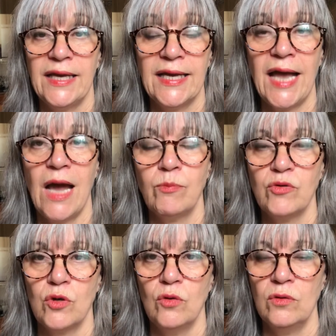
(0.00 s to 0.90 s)
in
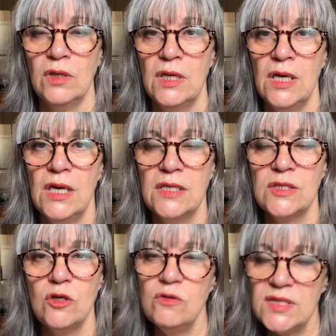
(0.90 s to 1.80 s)
Capricorn.
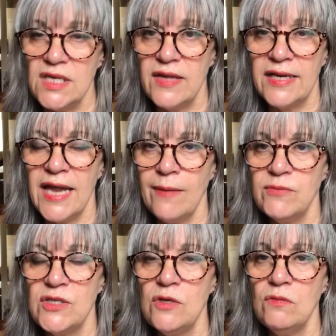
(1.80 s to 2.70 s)
So you see that
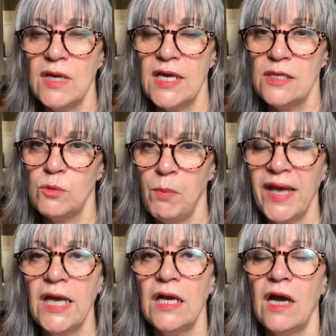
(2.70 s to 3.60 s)
Neptune is
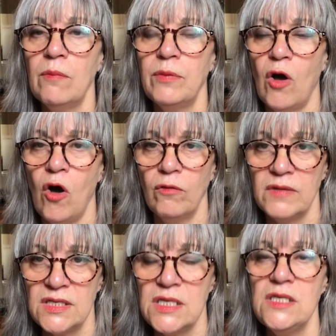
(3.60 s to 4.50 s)
picking up on
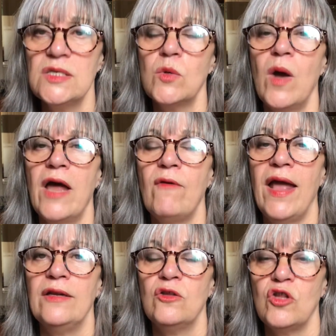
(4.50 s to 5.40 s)
the T-square
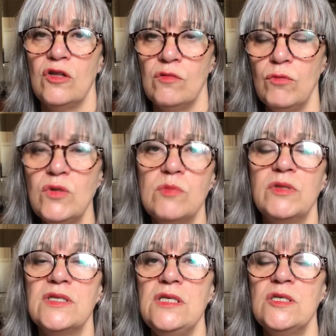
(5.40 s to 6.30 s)
energy, the
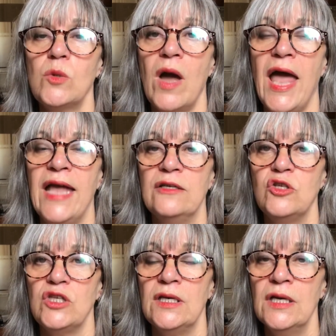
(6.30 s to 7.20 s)
mutable T-square
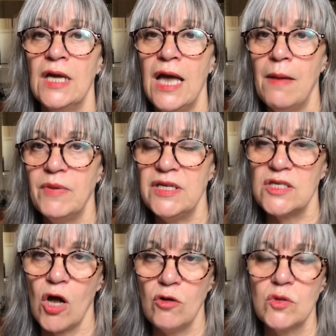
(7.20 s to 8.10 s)
energy, but
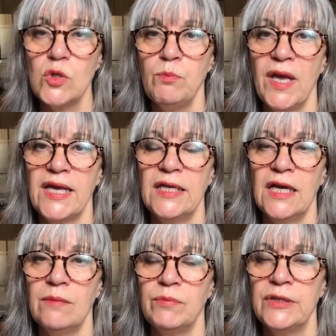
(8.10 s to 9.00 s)
it's also picking
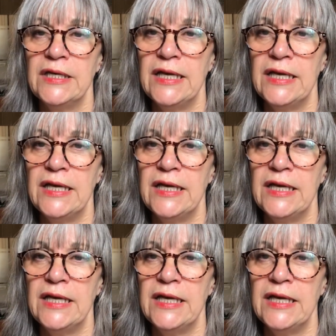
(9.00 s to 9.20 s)
up